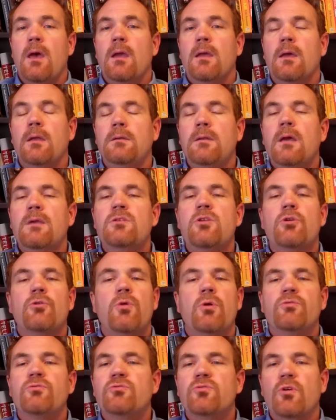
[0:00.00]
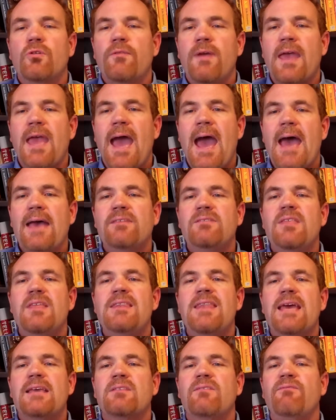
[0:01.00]
Conduct your own survey. Ask the
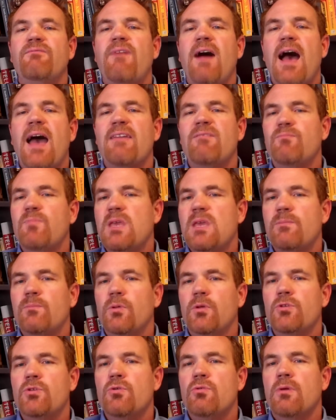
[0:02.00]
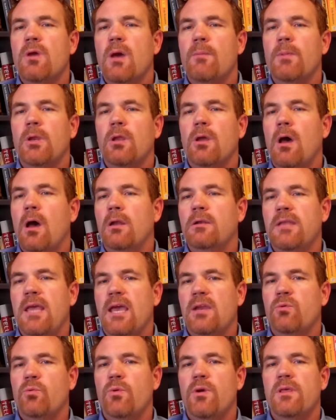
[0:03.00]
next 5 people you come in
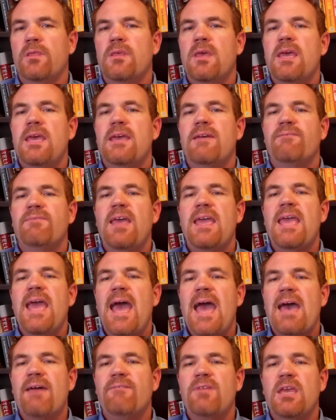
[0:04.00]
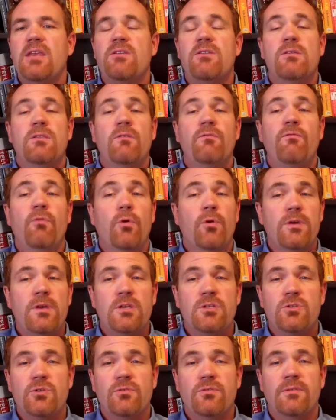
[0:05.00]
contact with if they have any of the 4
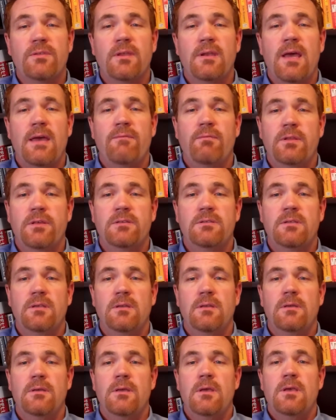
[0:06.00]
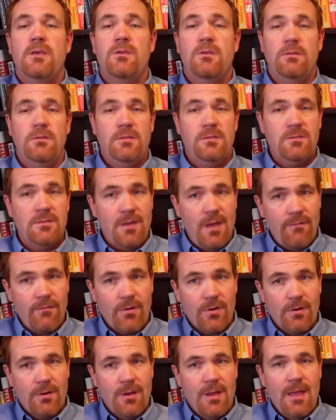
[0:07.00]
issues that I've listed. You'll
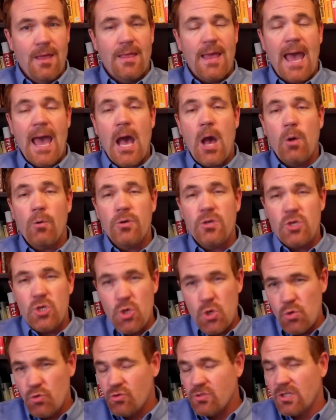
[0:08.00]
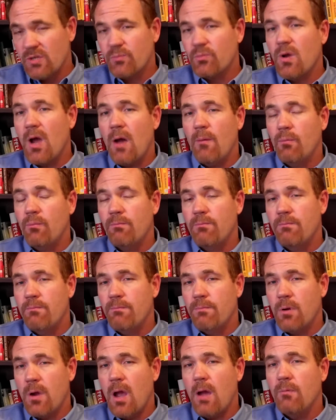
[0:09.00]
discover how huge this
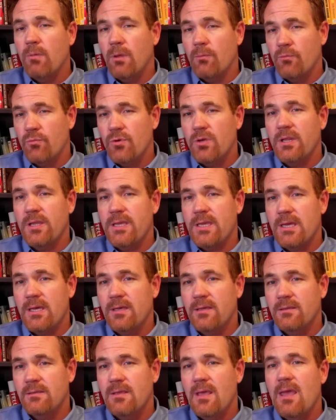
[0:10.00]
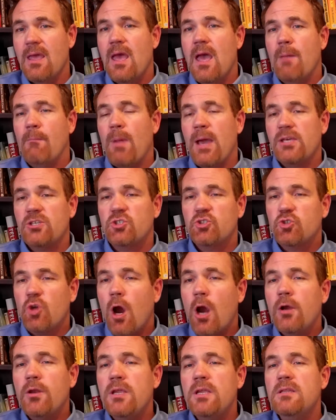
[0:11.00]
problem really is. By
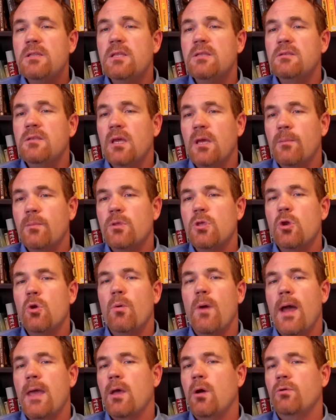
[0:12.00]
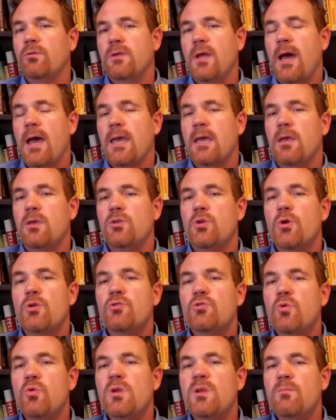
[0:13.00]
starting the WiO diet, you're
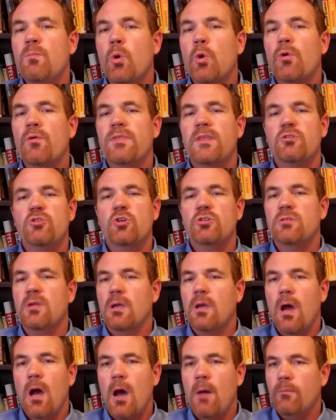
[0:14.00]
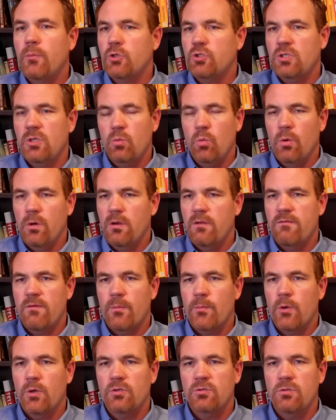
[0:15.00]
doing more than just accomplishing one of your
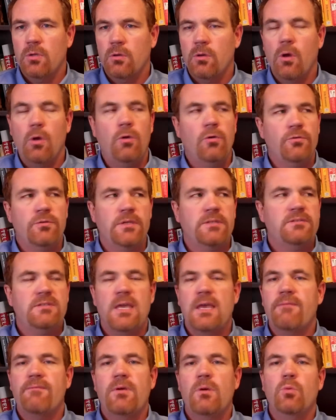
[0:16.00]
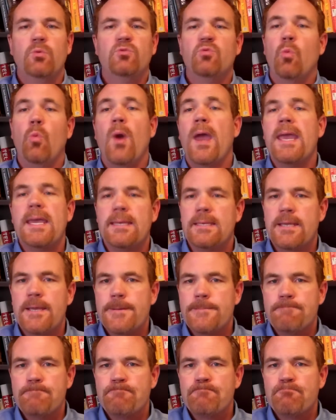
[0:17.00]
personal goals. Let's say if it was weight.
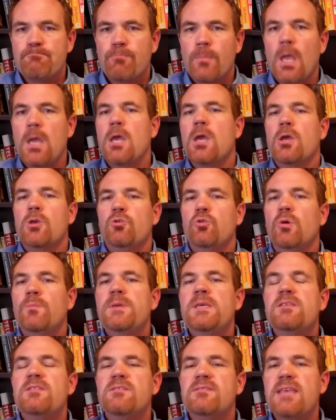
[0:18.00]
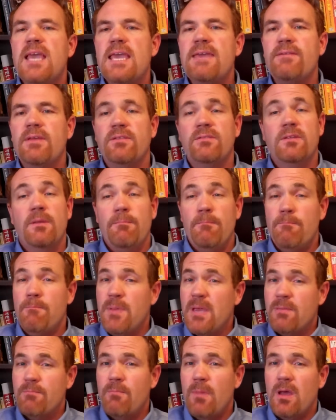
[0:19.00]
You'll be saving some
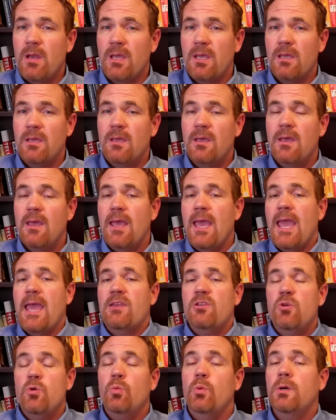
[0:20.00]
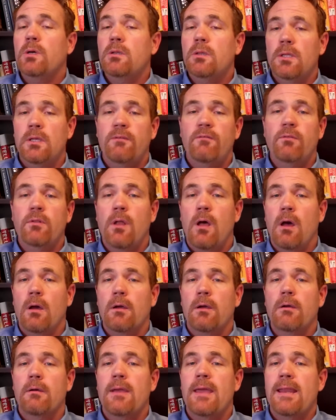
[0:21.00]
big money, and you will live
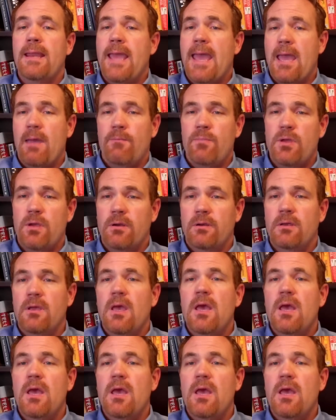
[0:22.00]
longer and happier.